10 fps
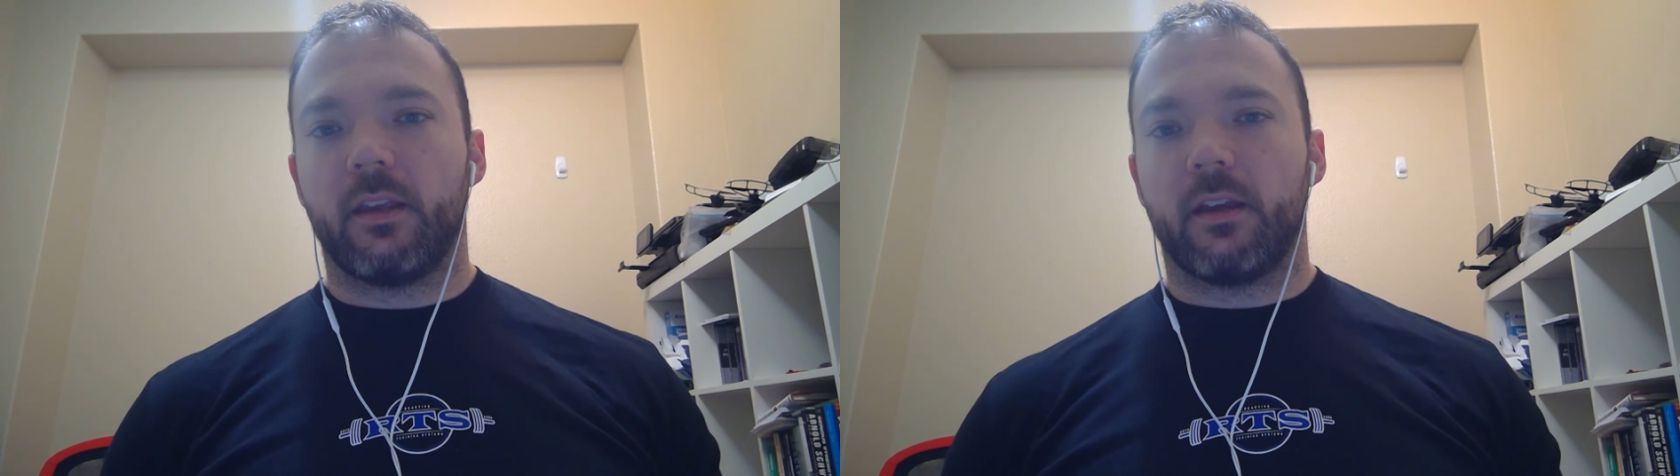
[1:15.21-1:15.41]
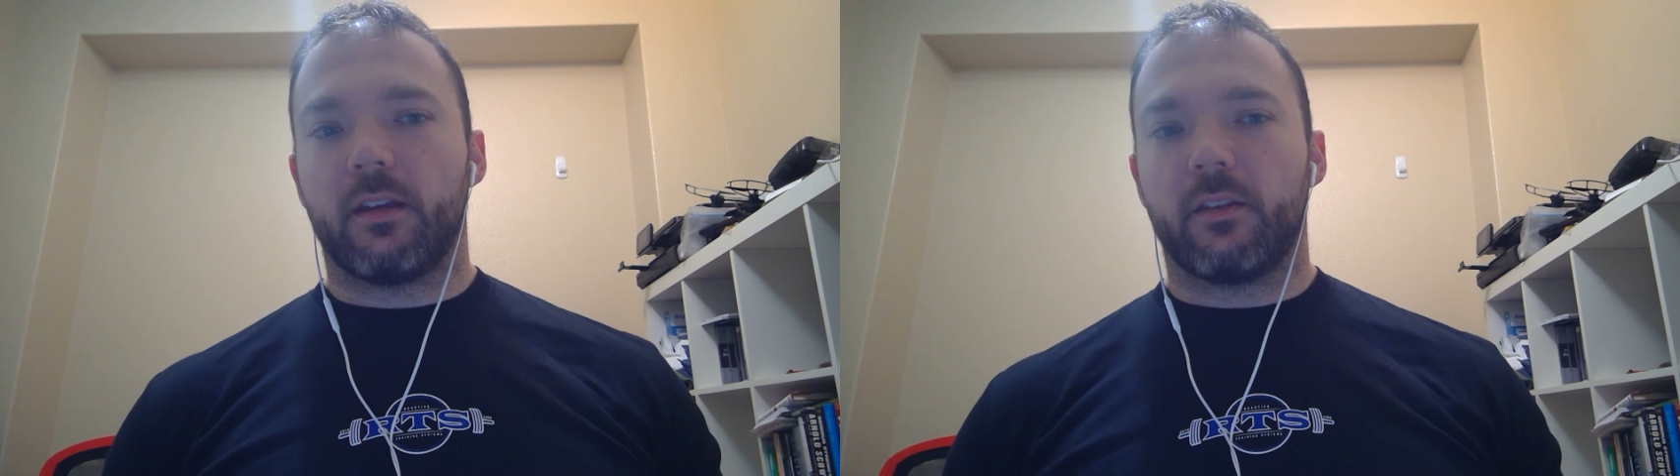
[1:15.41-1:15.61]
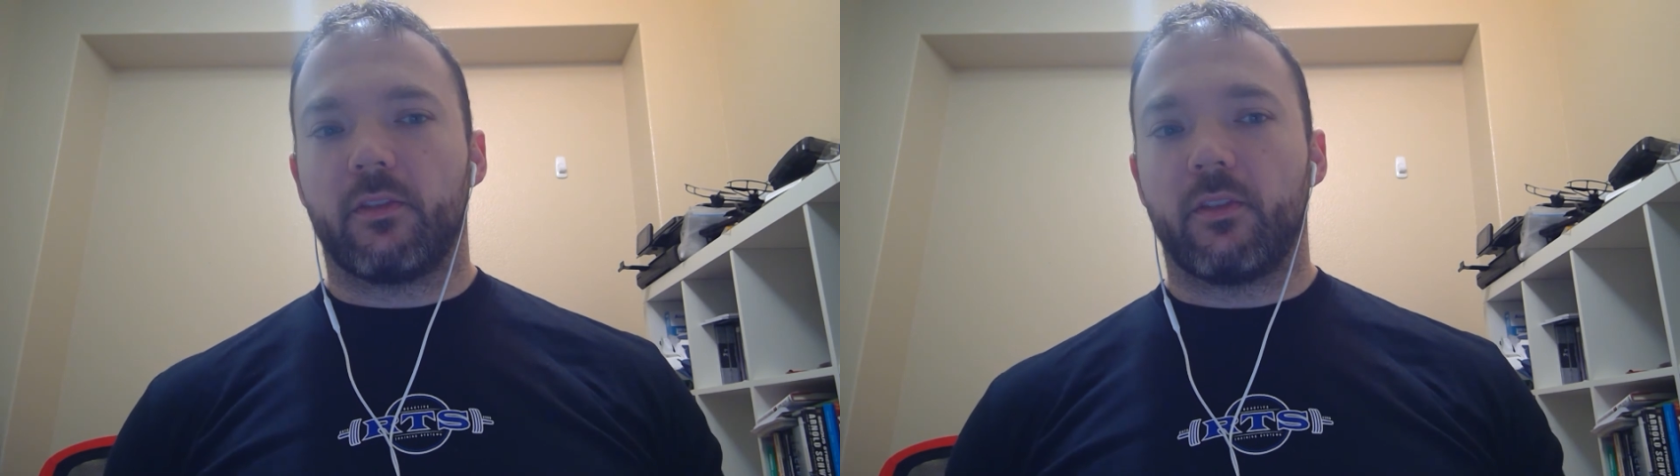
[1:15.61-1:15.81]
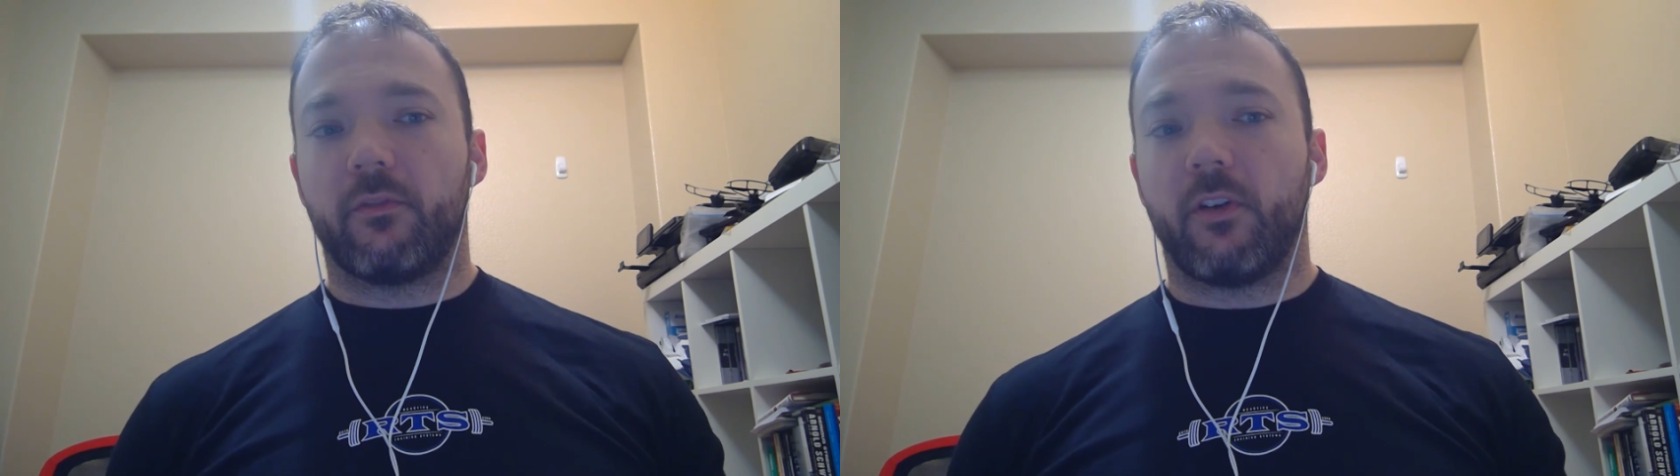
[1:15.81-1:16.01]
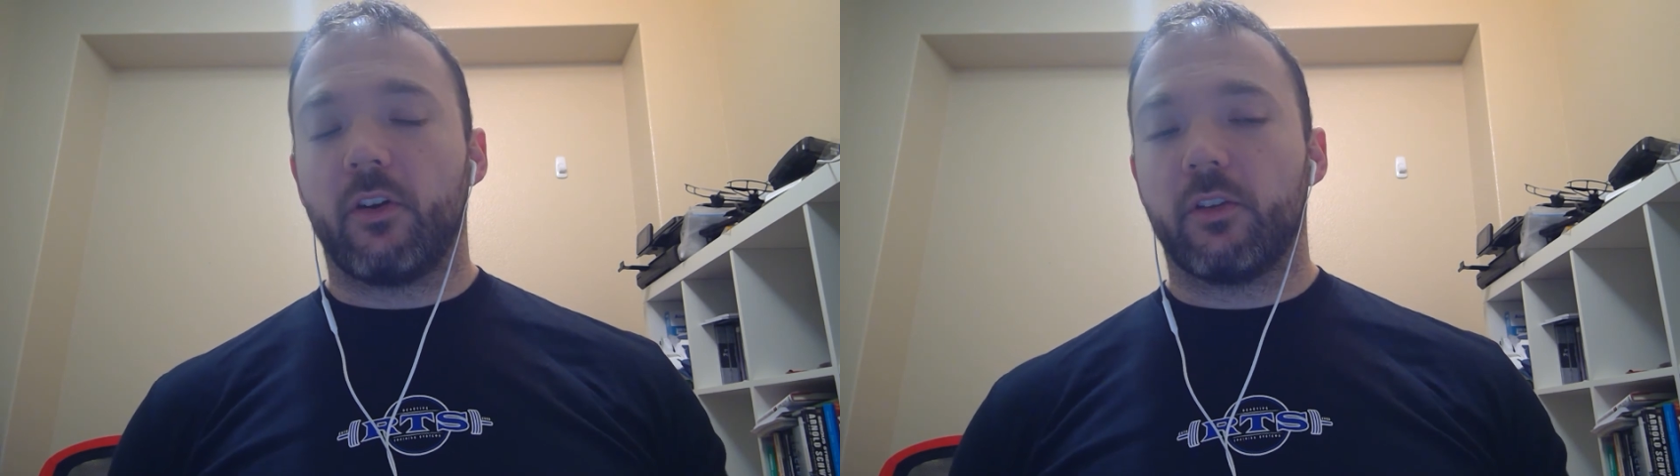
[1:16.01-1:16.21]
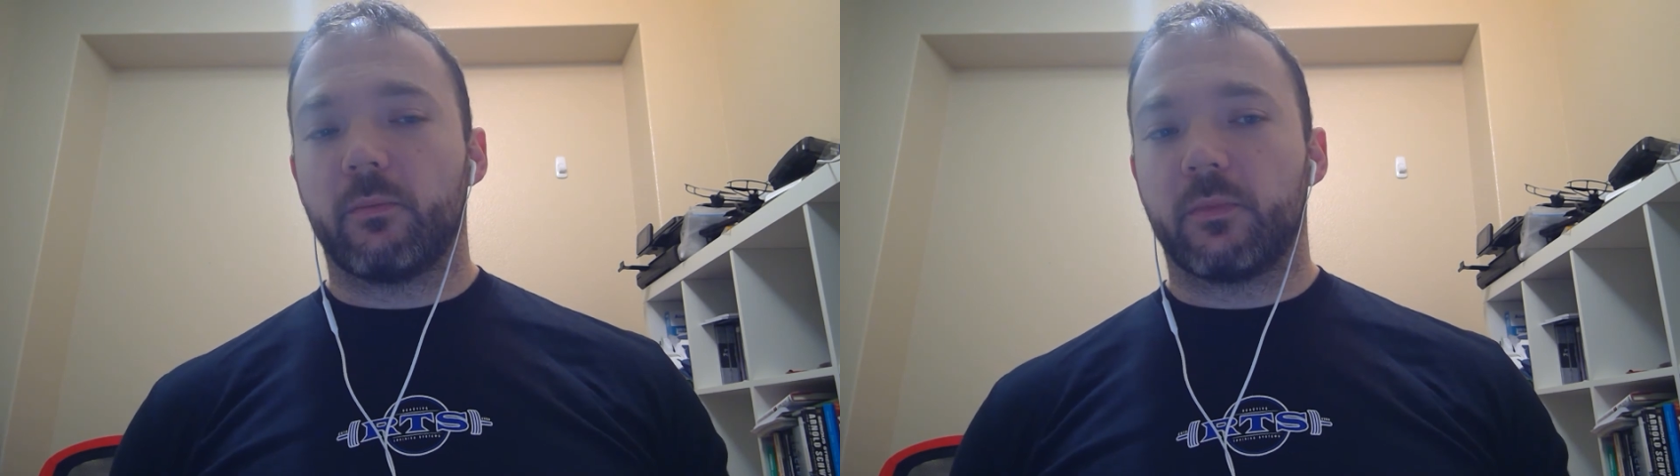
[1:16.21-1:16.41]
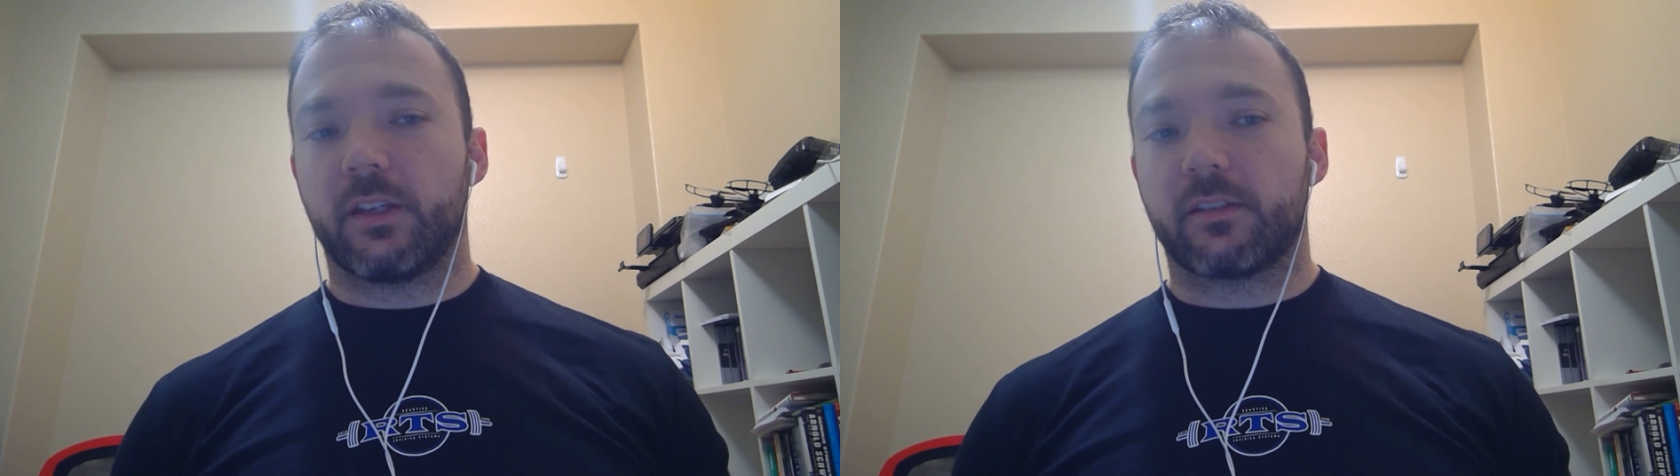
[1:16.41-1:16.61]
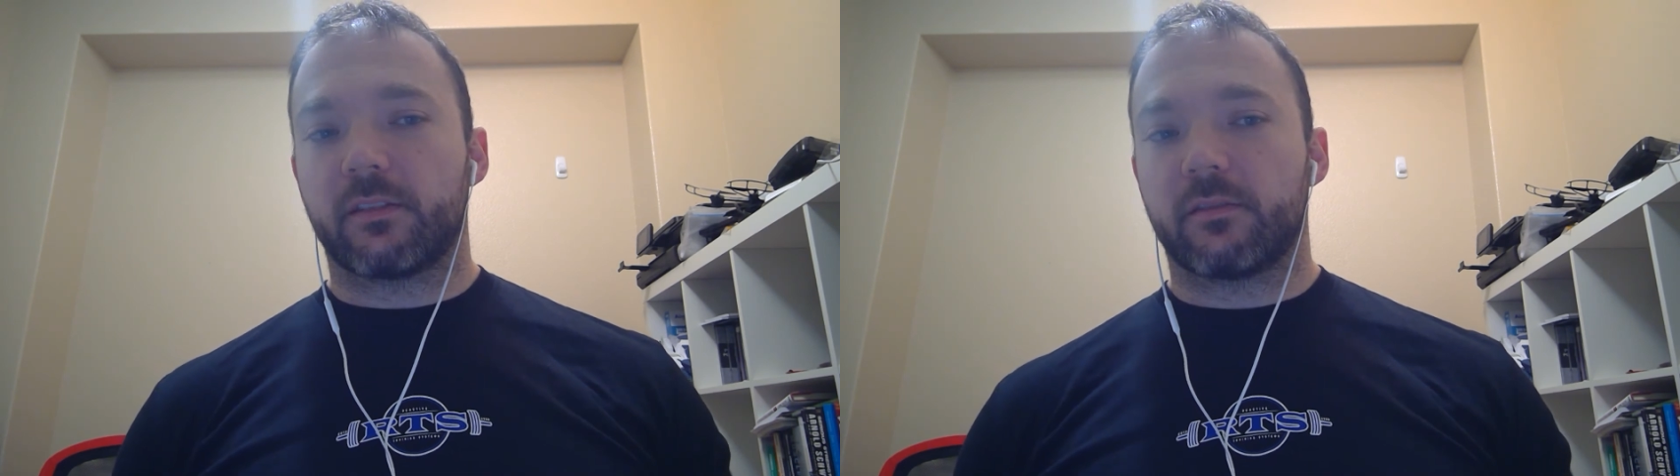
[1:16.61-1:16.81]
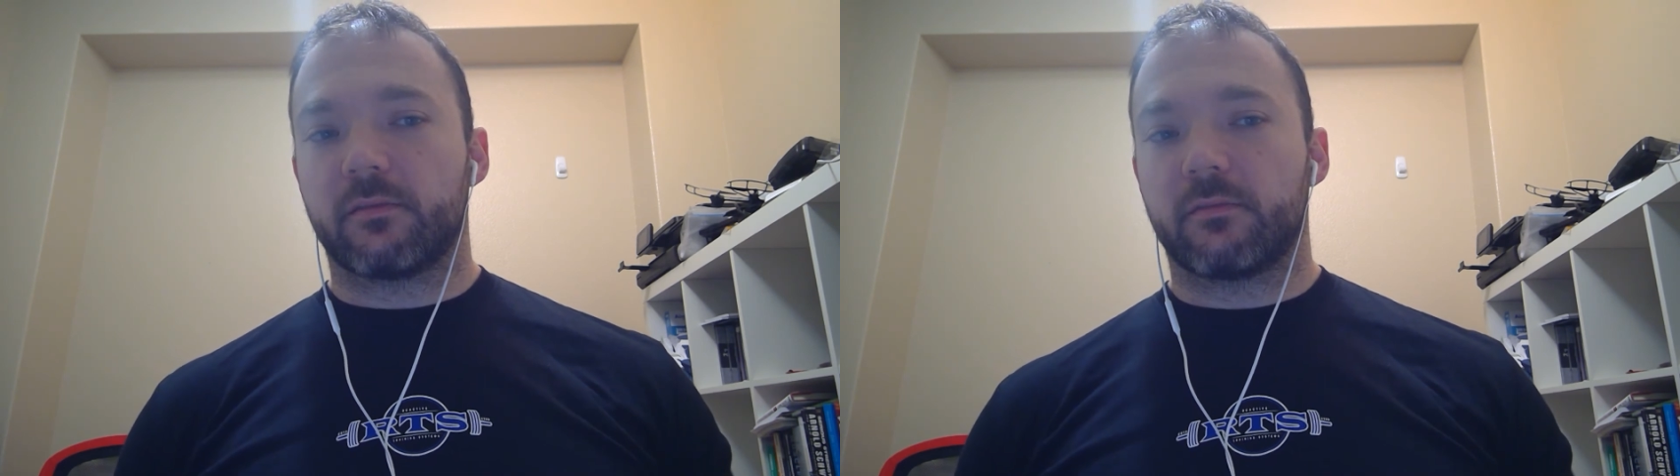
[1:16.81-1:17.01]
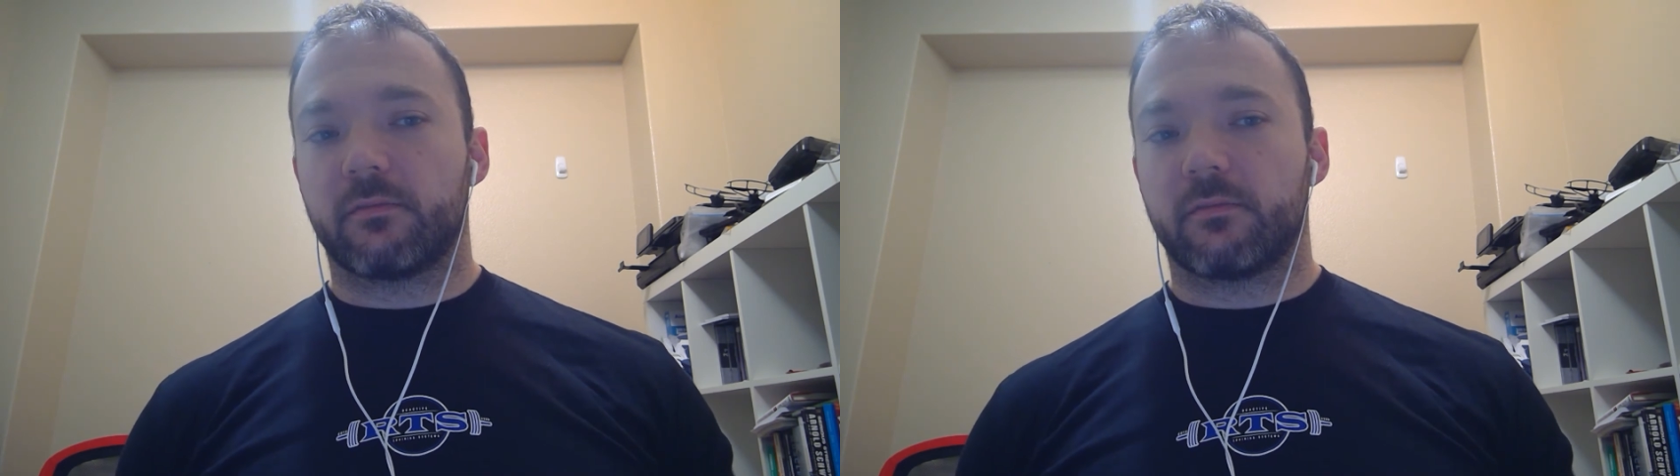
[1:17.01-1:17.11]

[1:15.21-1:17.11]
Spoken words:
the volume doesn't